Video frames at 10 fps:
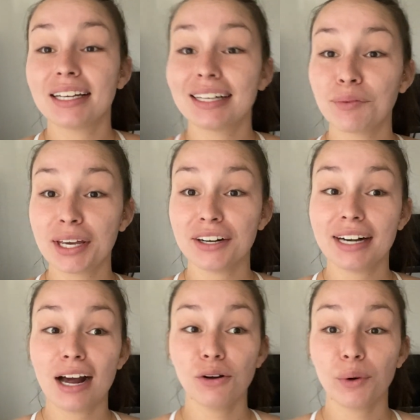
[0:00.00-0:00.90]
We are
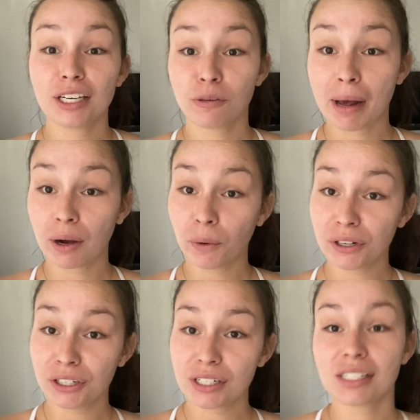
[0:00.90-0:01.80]
now going to pack
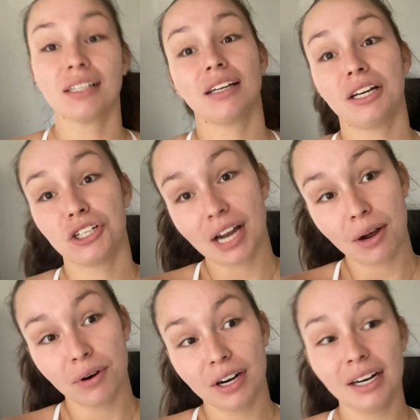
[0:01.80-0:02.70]
orders, gonna
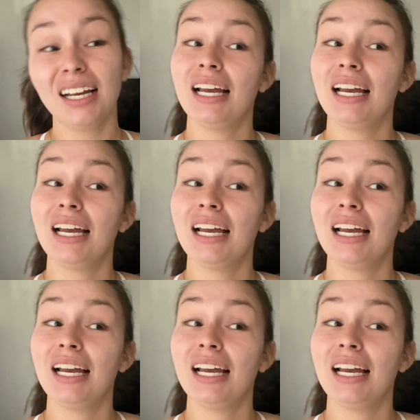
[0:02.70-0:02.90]
shower,